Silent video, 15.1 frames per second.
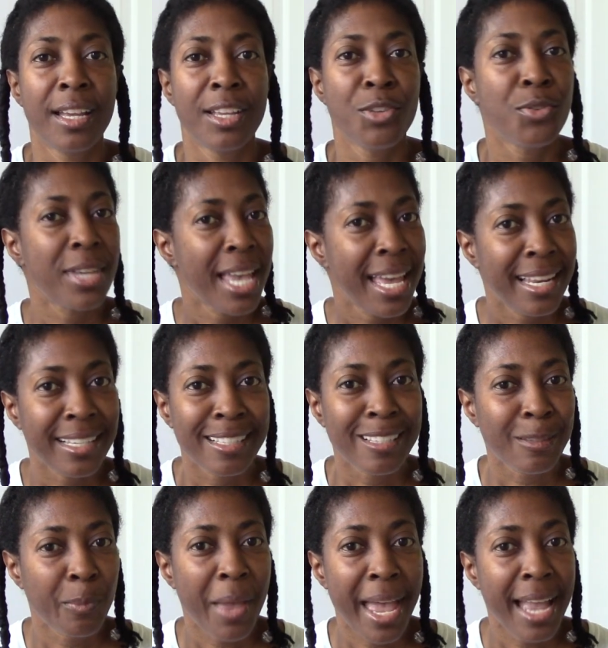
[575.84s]
You can't
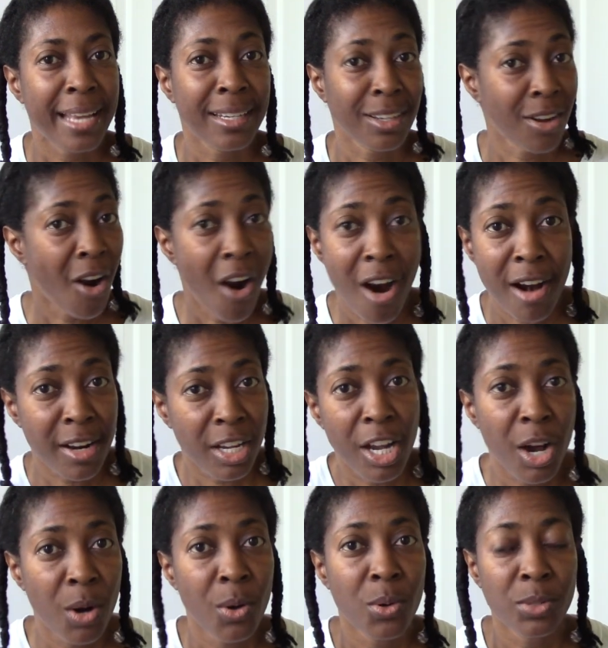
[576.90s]
expect the car to
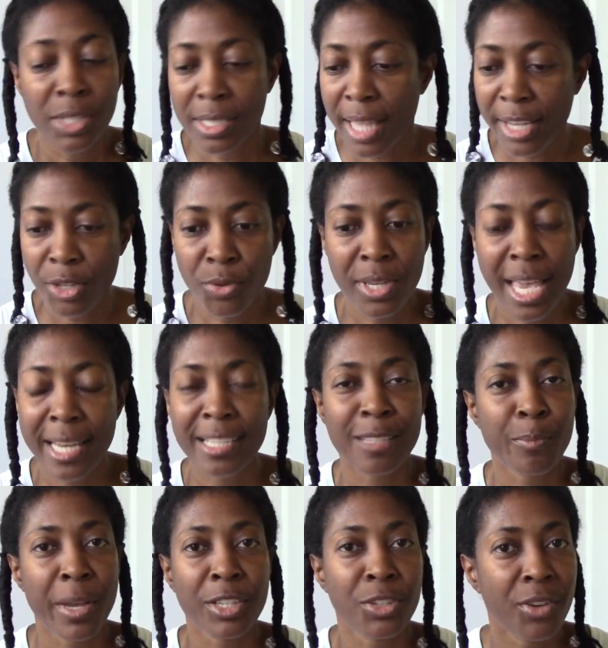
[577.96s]
go, just like you can't
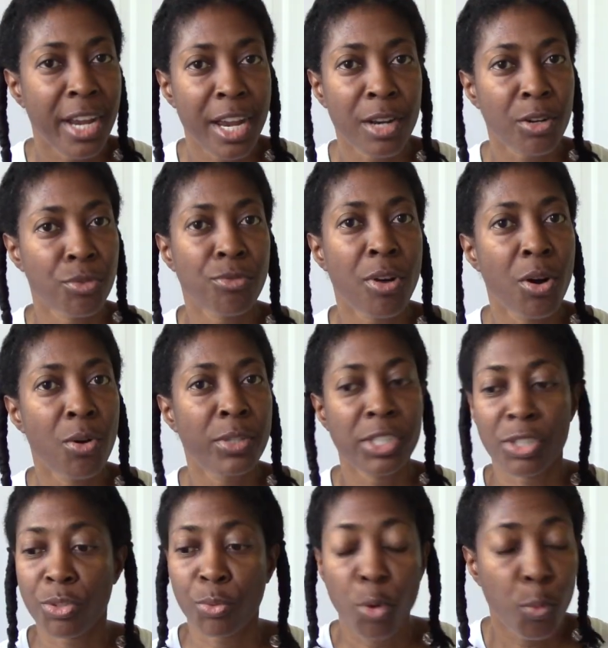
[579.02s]
expect your hair to grow and
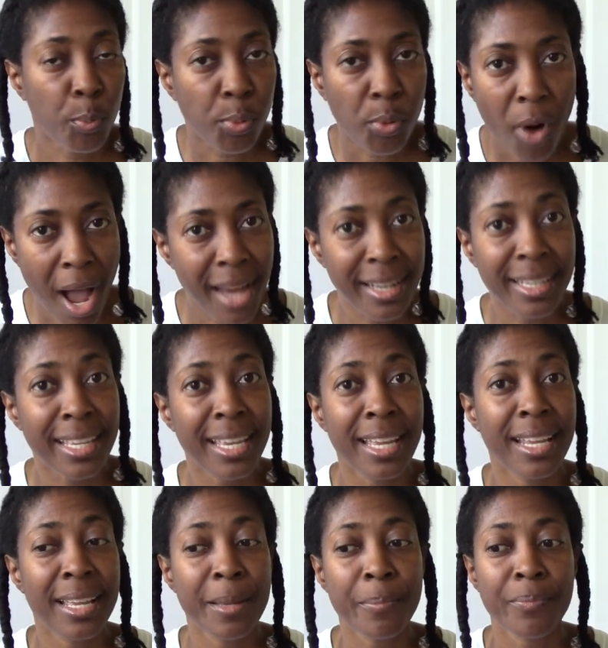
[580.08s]
just throw product in
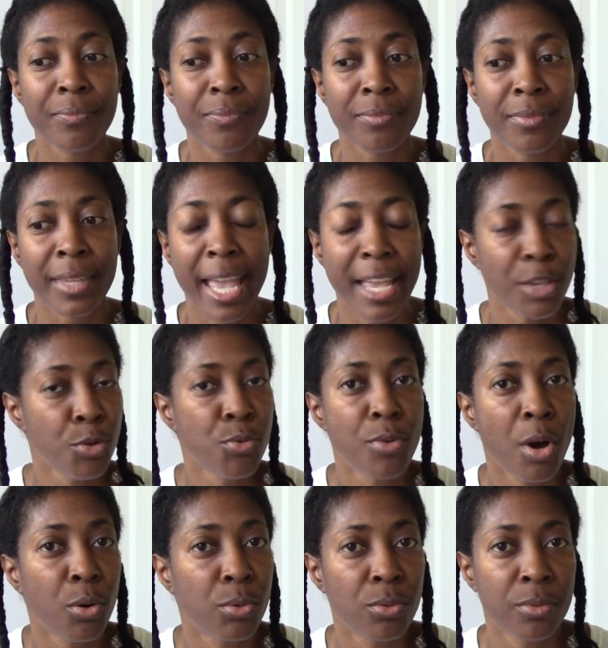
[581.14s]
it and you
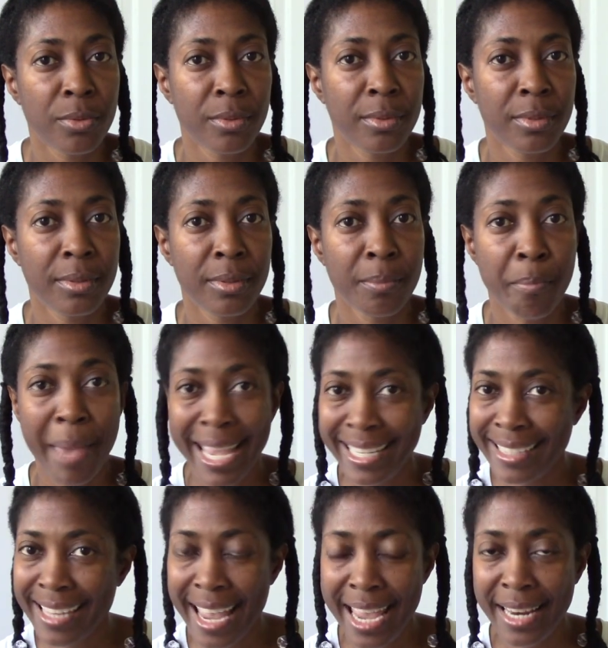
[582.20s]
don't
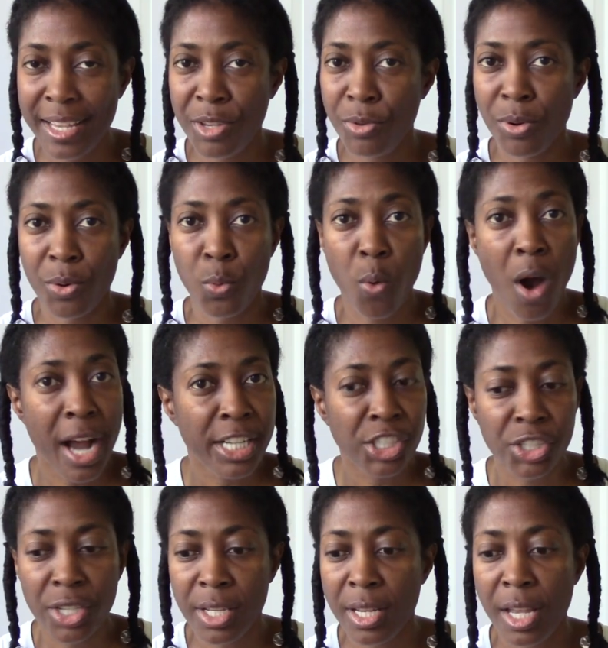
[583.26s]
maintain it, you don't
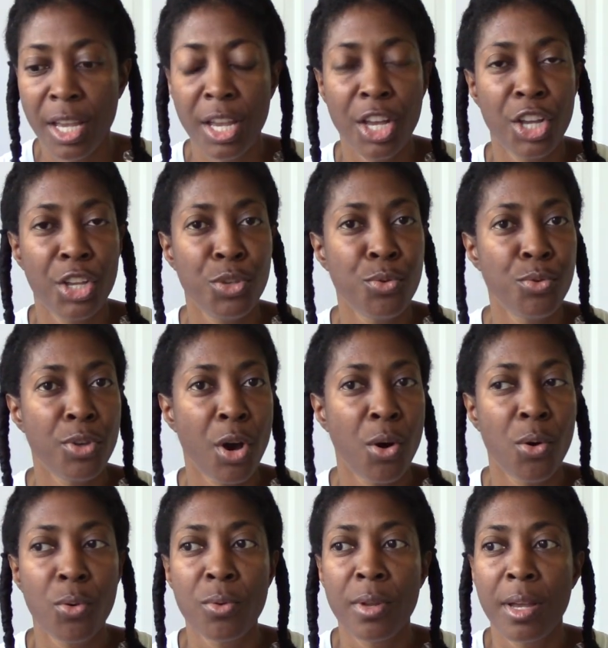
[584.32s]
wash it, you
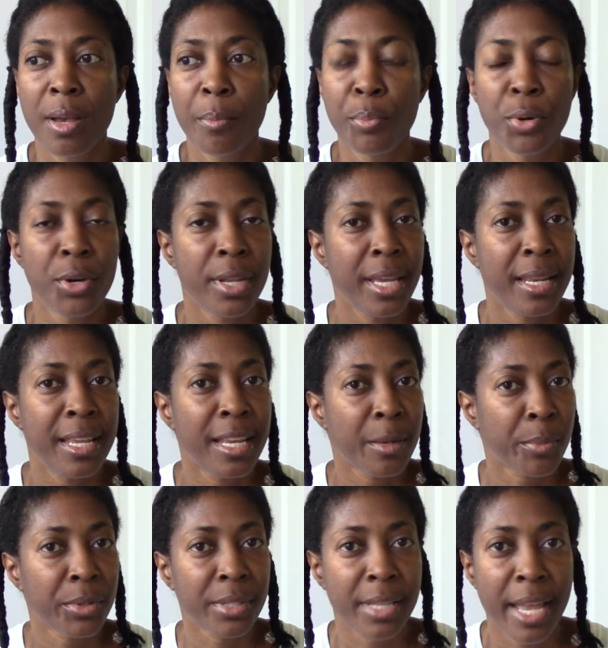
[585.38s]
don't put it in a
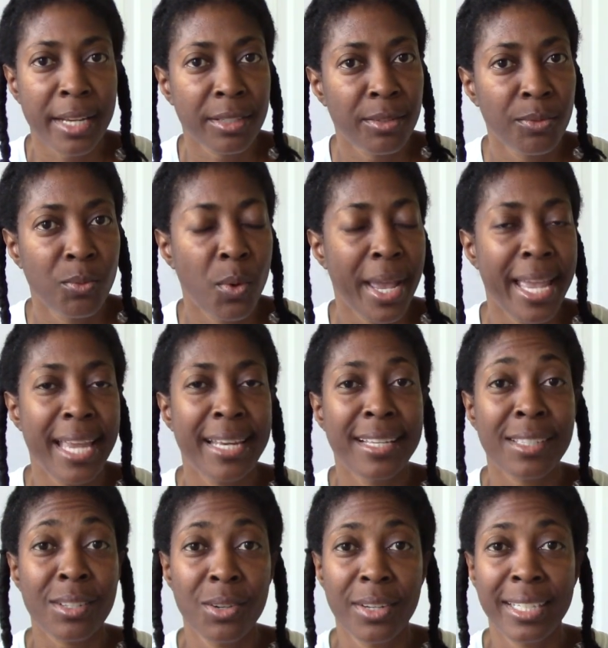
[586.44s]
protective way
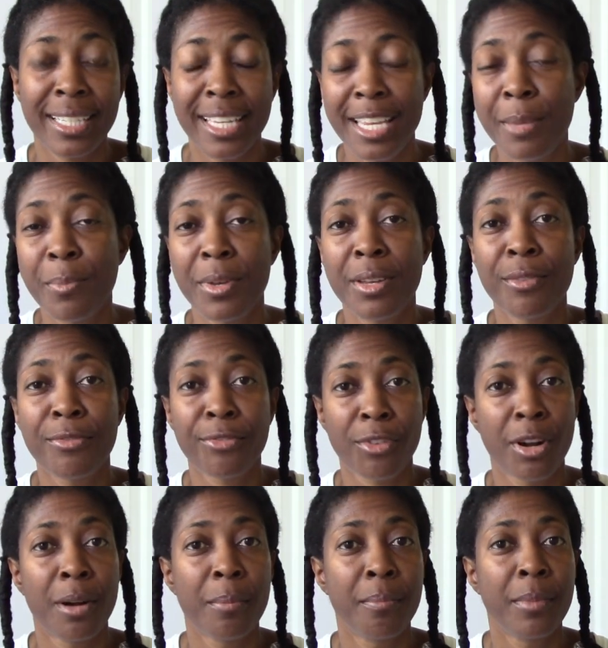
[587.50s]
that's going to keep it
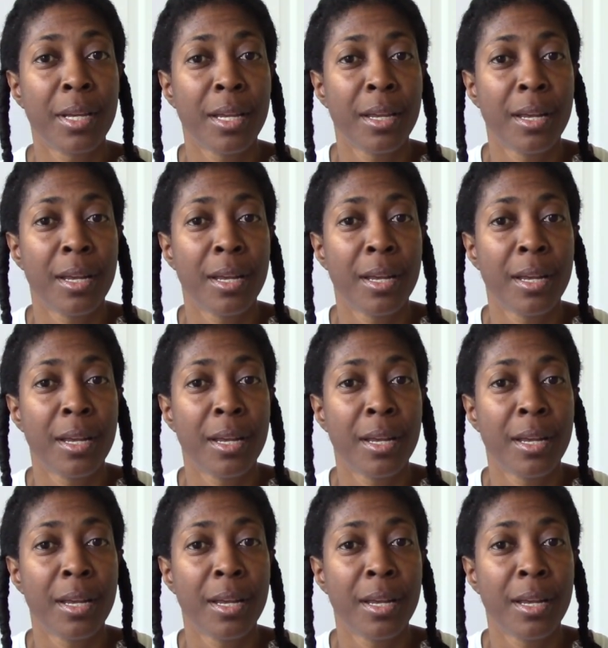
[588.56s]
from